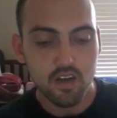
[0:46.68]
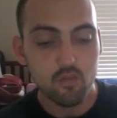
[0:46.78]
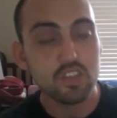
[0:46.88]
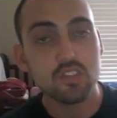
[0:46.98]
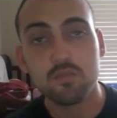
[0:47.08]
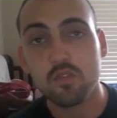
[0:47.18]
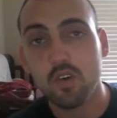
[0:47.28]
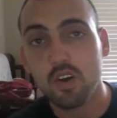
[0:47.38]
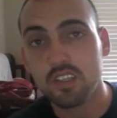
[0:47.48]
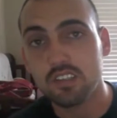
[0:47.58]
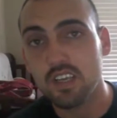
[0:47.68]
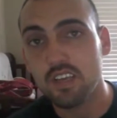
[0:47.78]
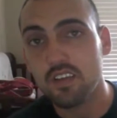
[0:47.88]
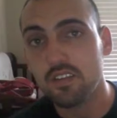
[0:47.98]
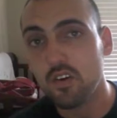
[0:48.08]
We should move on and say
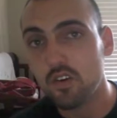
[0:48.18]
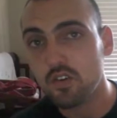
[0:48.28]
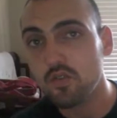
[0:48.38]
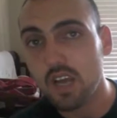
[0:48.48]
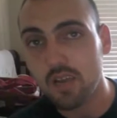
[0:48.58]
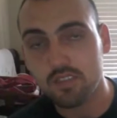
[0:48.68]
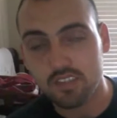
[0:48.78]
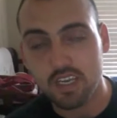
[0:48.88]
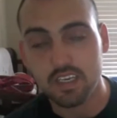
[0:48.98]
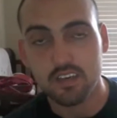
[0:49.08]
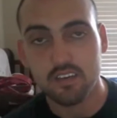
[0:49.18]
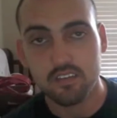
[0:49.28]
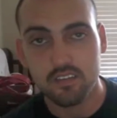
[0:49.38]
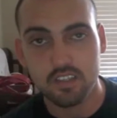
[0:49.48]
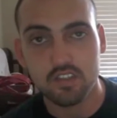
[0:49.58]
that there are two types of data
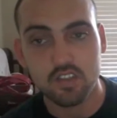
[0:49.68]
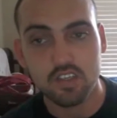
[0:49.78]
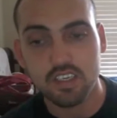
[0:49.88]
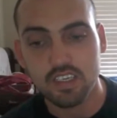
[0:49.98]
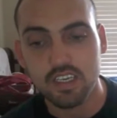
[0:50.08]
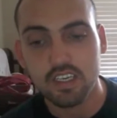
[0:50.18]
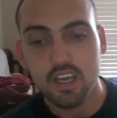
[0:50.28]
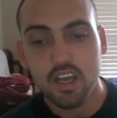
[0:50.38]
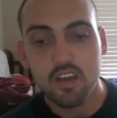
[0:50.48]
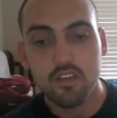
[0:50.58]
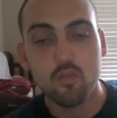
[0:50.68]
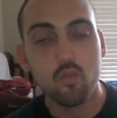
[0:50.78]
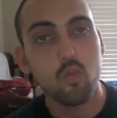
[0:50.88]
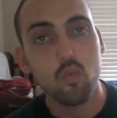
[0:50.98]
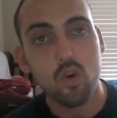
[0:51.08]
that you're looking to get.
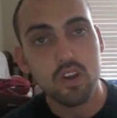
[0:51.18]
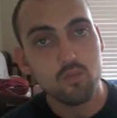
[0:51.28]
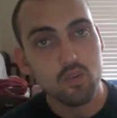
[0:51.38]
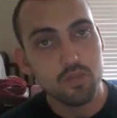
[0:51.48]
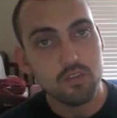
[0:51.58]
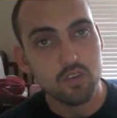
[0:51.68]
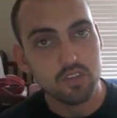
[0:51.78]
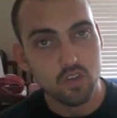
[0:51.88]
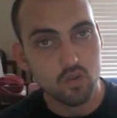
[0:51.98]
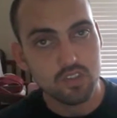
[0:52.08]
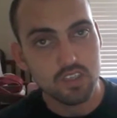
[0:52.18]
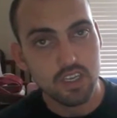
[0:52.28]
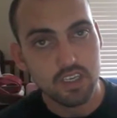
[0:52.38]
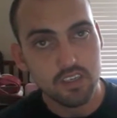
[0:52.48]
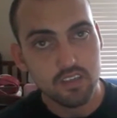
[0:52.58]
One would be results
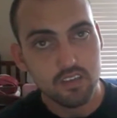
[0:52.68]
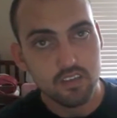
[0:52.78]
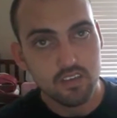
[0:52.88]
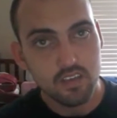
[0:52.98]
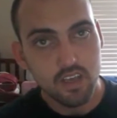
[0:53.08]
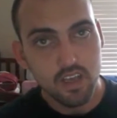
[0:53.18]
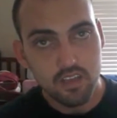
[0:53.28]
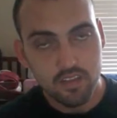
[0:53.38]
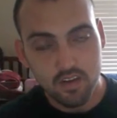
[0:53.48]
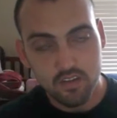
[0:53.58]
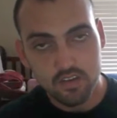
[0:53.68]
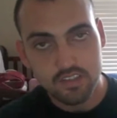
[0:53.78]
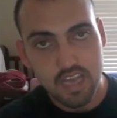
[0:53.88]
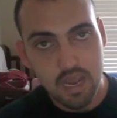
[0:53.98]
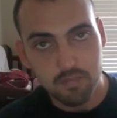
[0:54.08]
data, and the other is
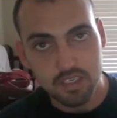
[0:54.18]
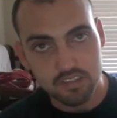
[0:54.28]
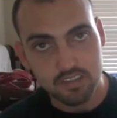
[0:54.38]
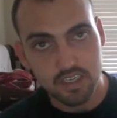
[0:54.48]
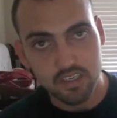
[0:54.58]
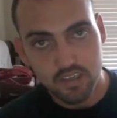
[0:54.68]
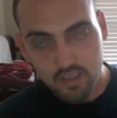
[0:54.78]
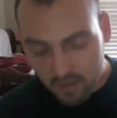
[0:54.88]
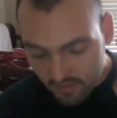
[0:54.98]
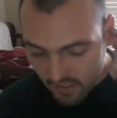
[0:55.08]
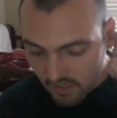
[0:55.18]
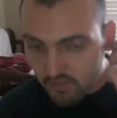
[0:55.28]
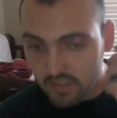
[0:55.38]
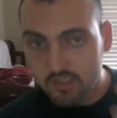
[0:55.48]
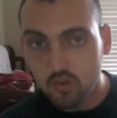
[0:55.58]
happenings data. Think of
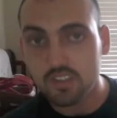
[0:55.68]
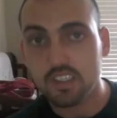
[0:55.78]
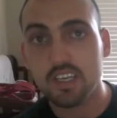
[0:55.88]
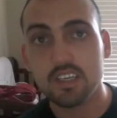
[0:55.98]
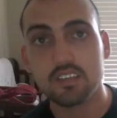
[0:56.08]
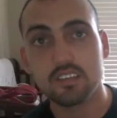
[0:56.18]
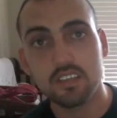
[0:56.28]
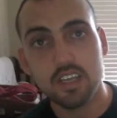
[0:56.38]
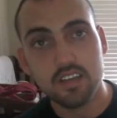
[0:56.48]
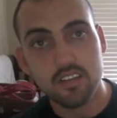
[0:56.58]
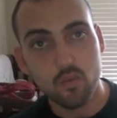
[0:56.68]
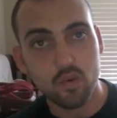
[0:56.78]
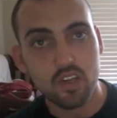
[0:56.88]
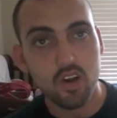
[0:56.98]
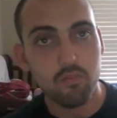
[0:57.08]
results data as the data that
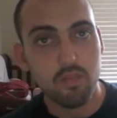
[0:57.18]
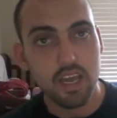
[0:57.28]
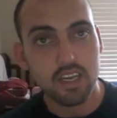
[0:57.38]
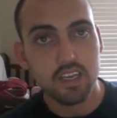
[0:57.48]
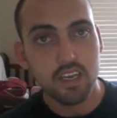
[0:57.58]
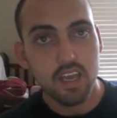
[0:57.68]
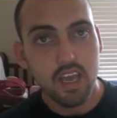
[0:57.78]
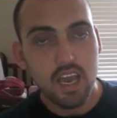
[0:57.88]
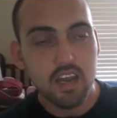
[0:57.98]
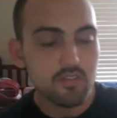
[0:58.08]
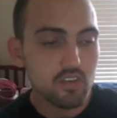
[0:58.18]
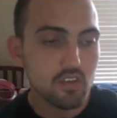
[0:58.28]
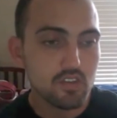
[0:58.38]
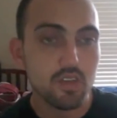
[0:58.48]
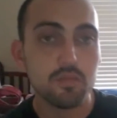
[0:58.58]
would come back
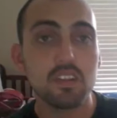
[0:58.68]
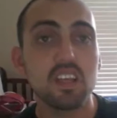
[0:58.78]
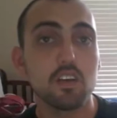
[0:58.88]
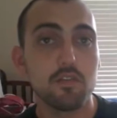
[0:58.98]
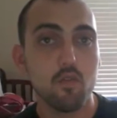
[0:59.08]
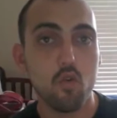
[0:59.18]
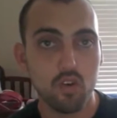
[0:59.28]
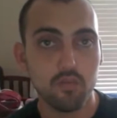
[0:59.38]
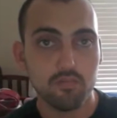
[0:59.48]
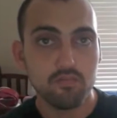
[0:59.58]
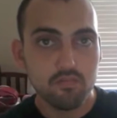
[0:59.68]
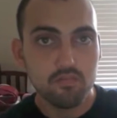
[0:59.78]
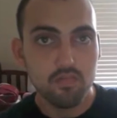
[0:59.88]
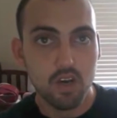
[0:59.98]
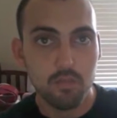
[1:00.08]
after something like a forum
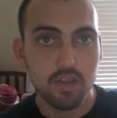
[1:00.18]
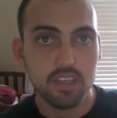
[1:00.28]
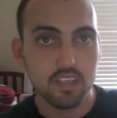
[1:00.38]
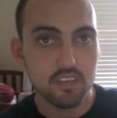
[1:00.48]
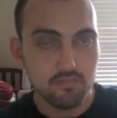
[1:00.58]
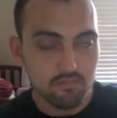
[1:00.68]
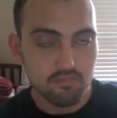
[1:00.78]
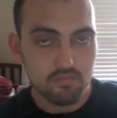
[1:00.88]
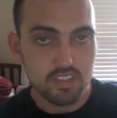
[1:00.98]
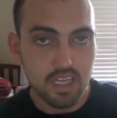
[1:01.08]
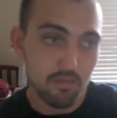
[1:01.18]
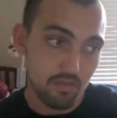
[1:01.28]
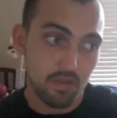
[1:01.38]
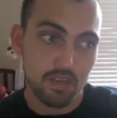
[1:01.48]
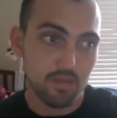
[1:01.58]
opinion
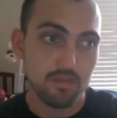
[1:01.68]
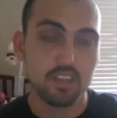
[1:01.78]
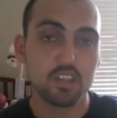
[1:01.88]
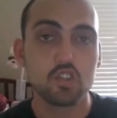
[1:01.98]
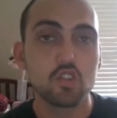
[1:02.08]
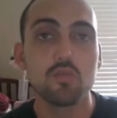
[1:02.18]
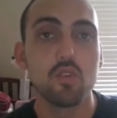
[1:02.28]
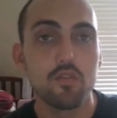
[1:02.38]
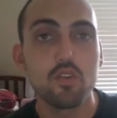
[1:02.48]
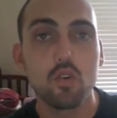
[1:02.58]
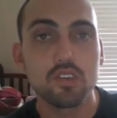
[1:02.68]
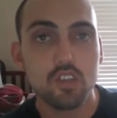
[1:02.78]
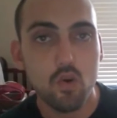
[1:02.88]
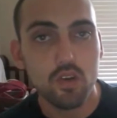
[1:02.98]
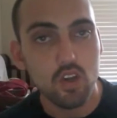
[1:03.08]
statement by maybe a consumer of yours,
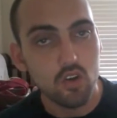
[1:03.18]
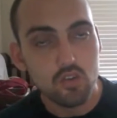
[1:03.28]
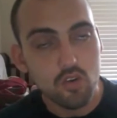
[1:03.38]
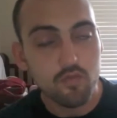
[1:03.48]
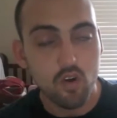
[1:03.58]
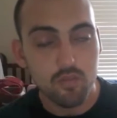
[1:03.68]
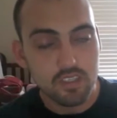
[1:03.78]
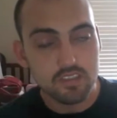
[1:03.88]
going on to a forum and